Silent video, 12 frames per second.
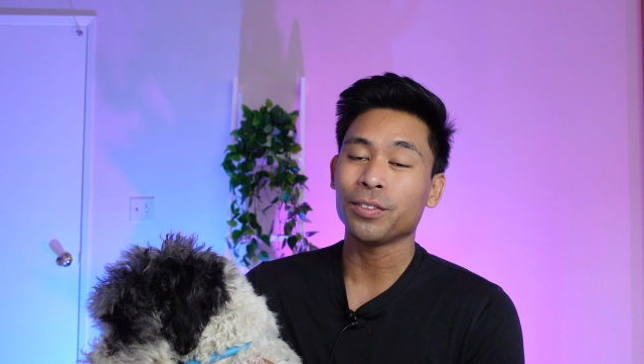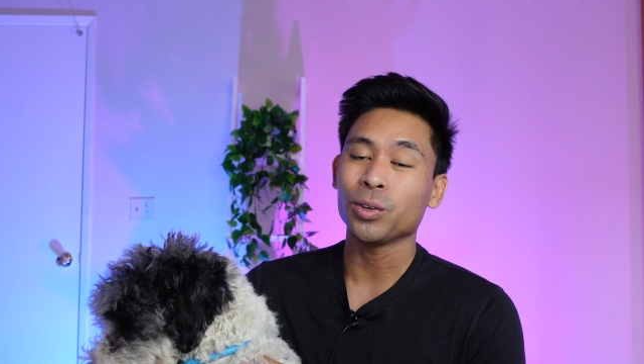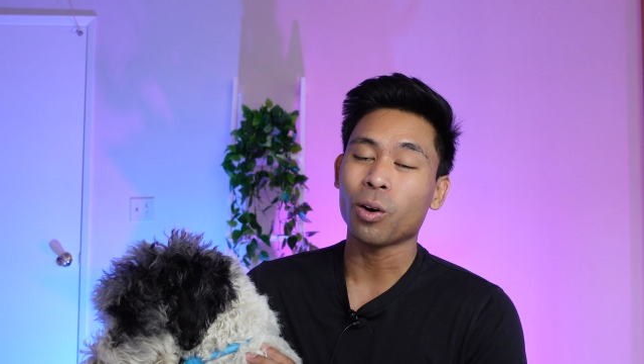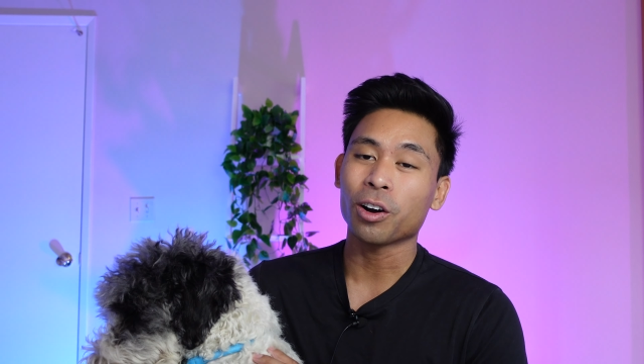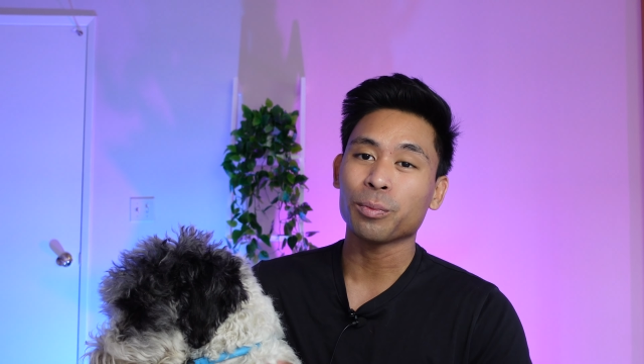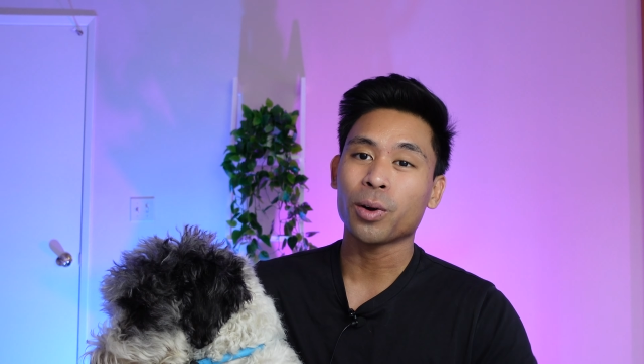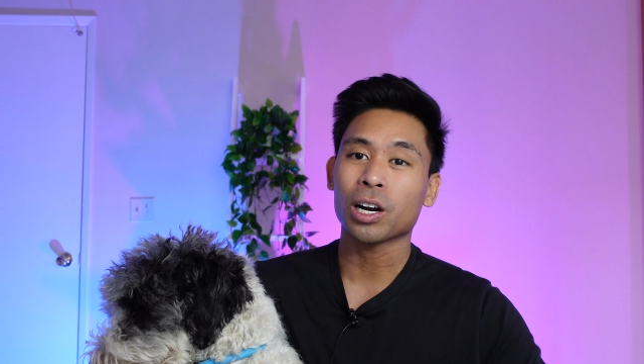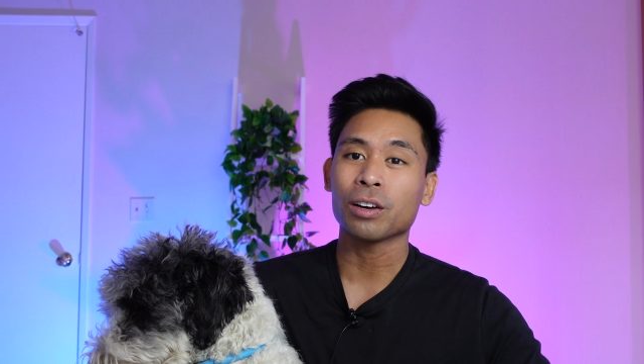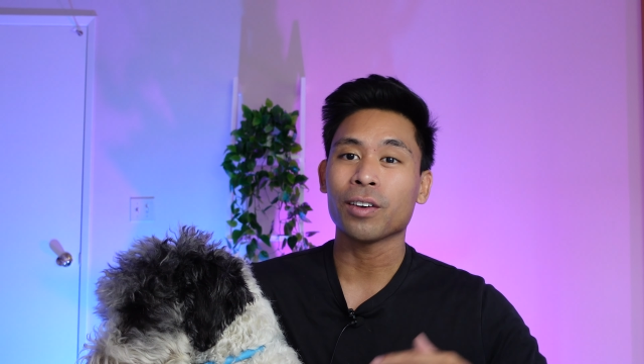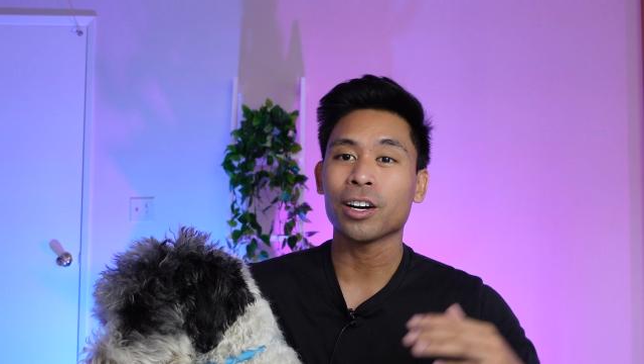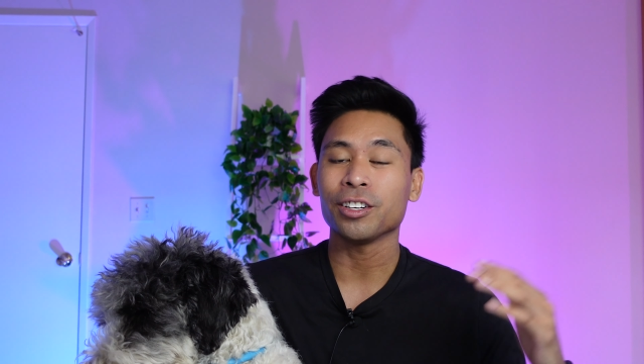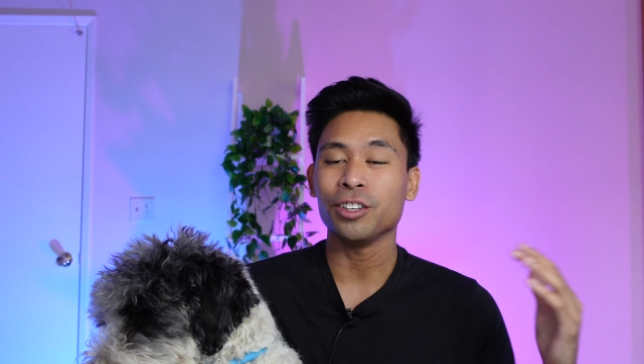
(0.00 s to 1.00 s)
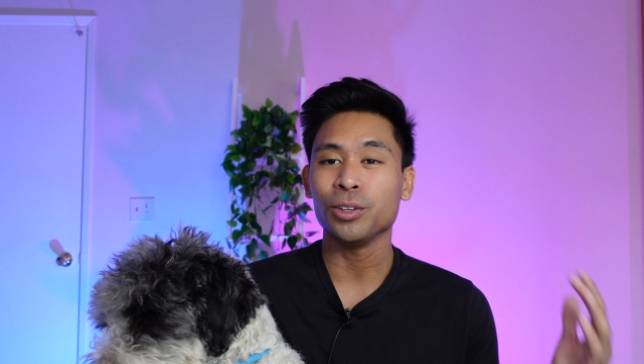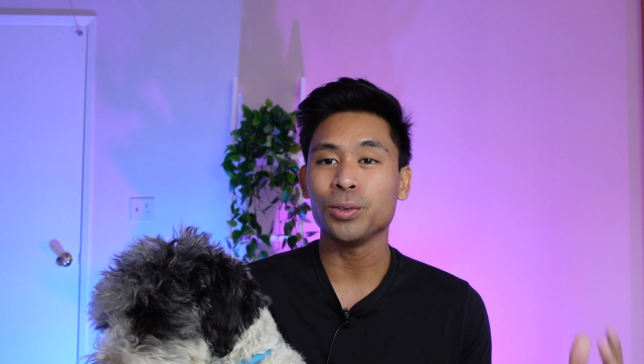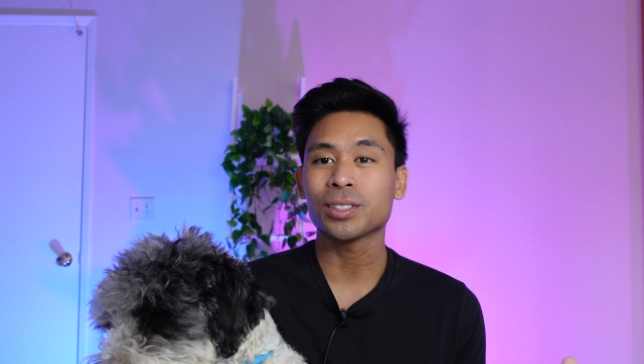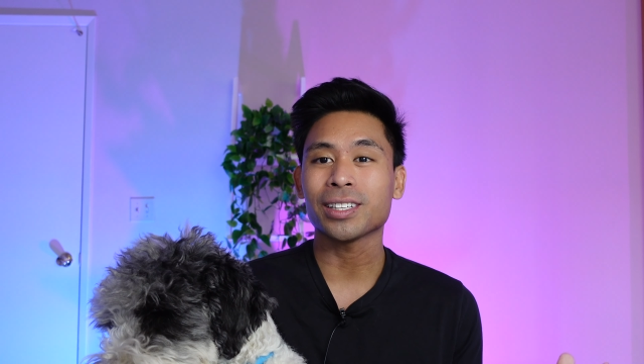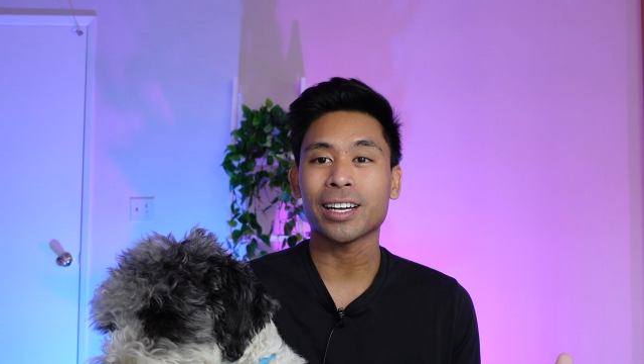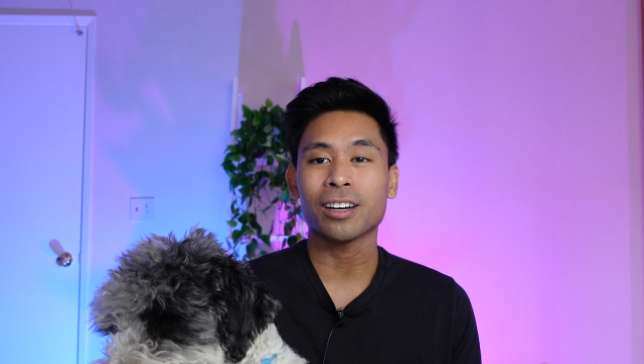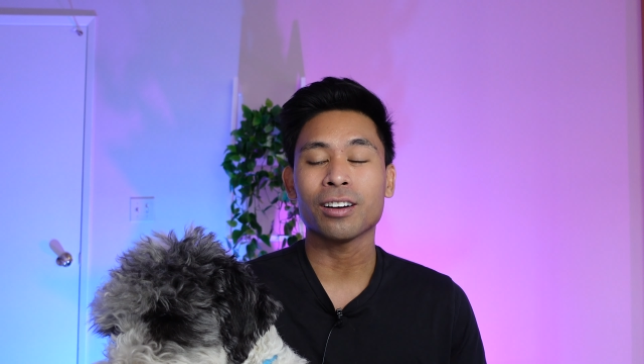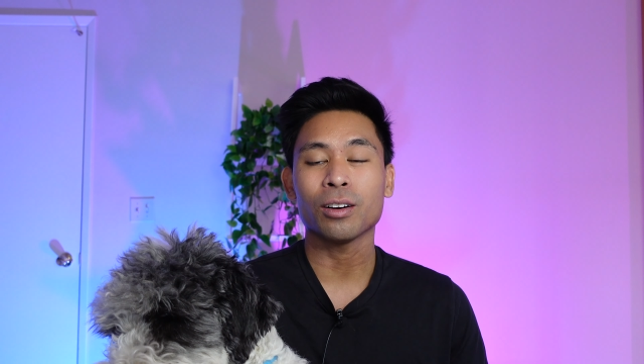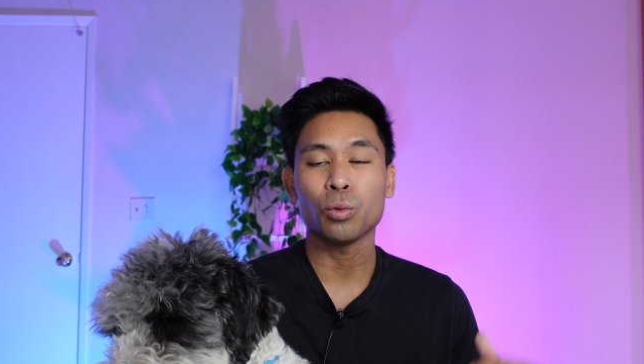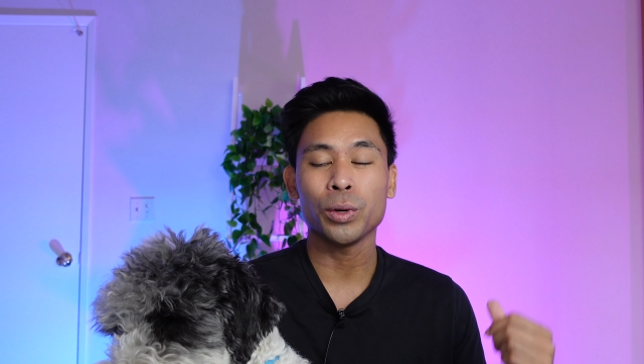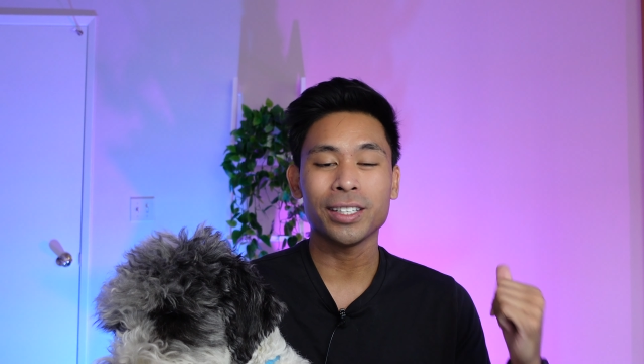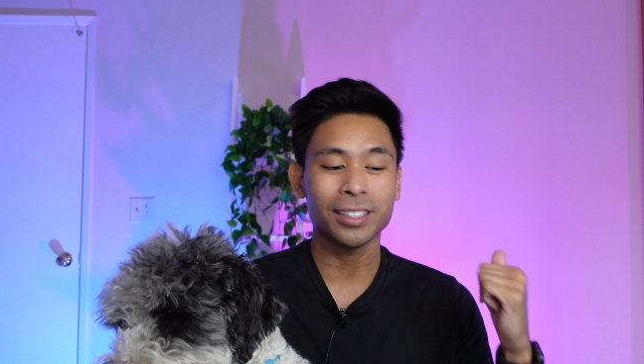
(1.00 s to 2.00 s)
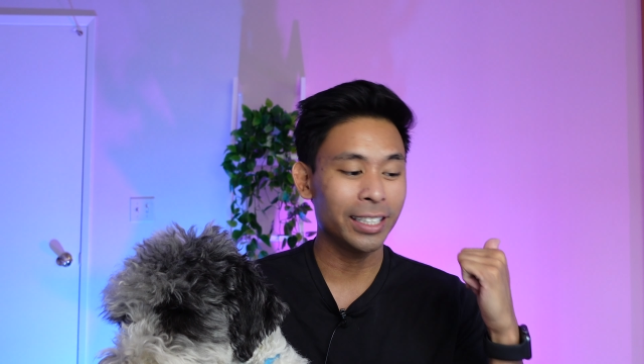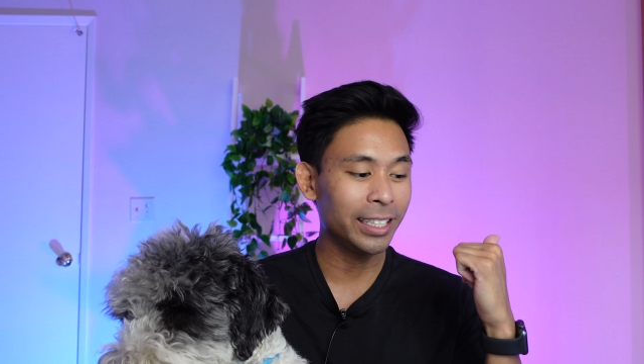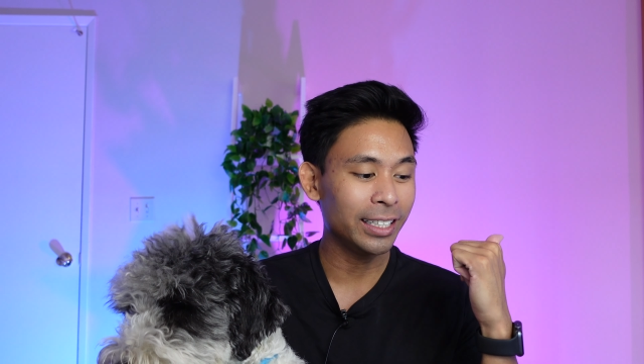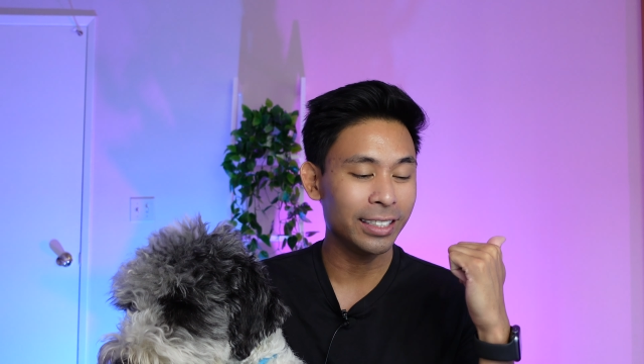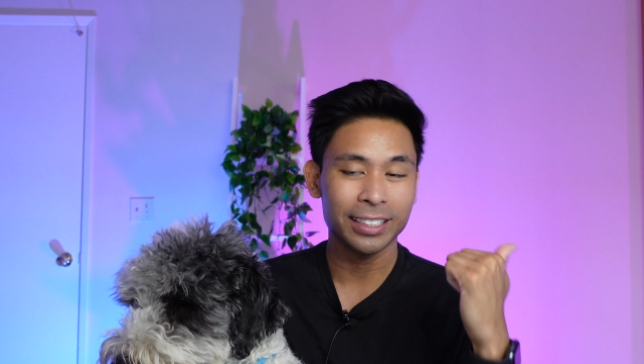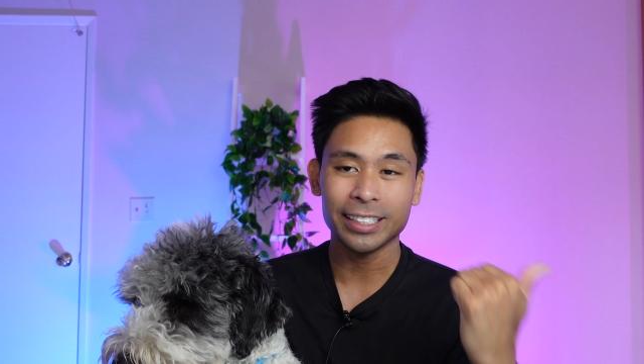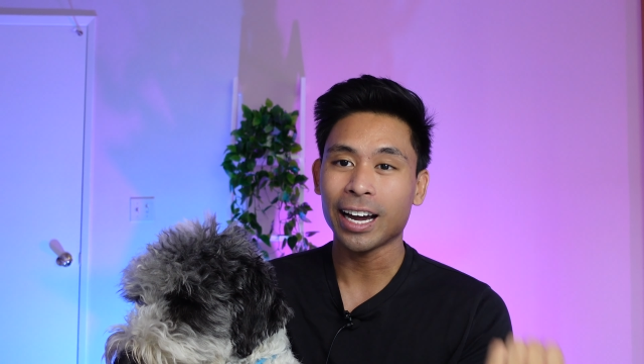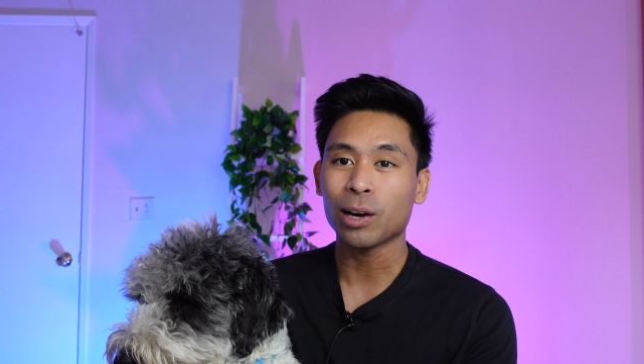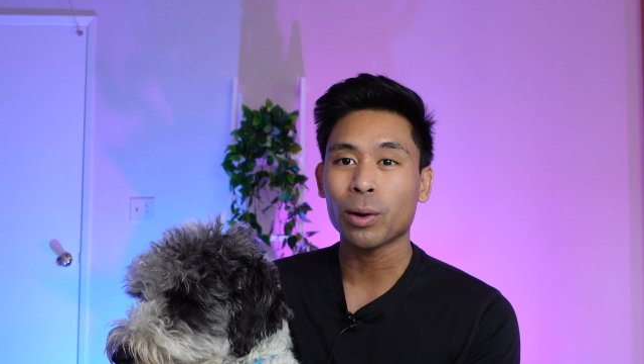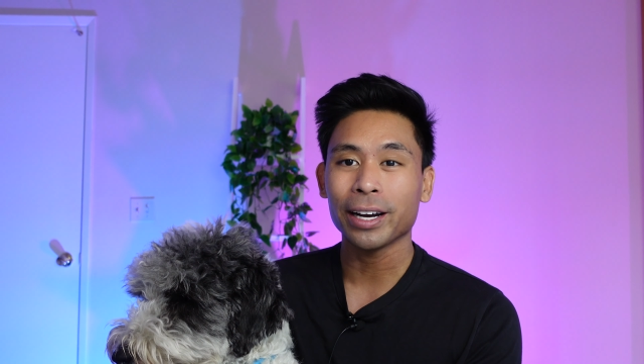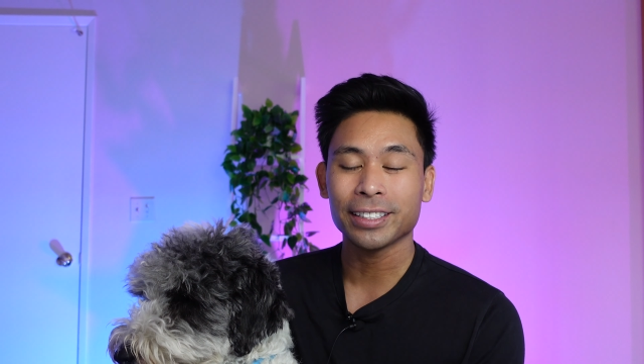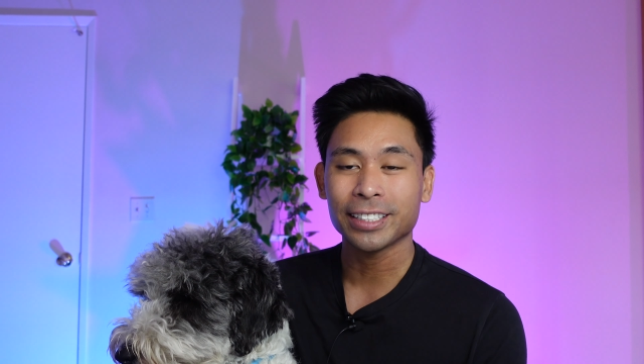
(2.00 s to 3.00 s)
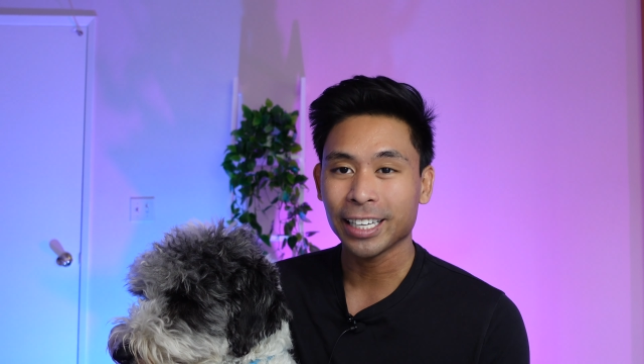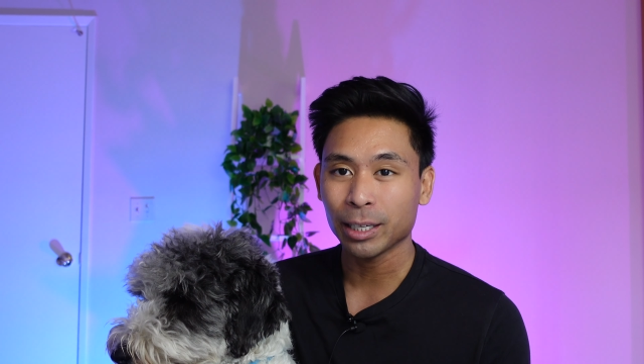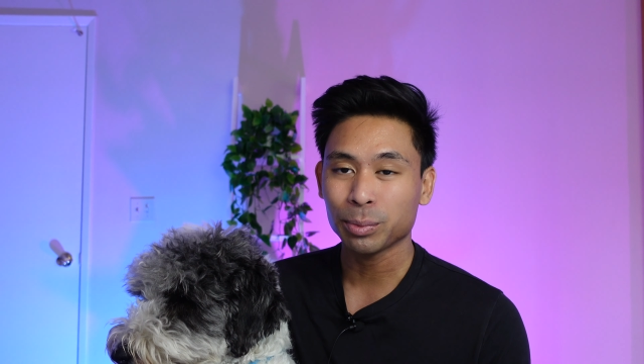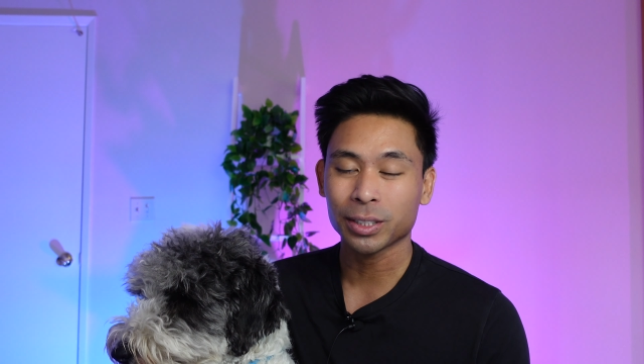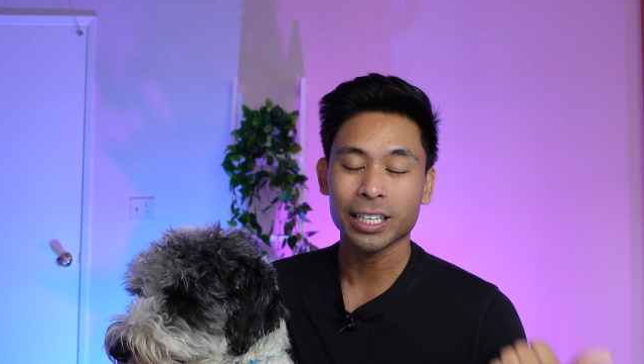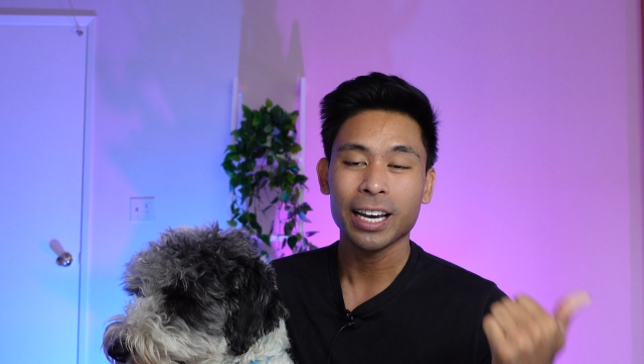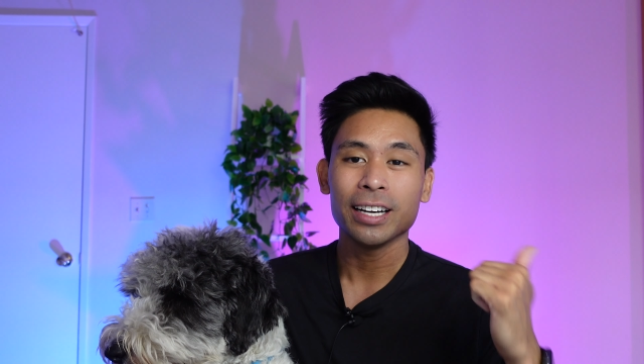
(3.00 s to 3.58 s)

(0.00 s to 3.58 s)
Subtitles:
you aren't part of our newsletter, weekly DIY tips,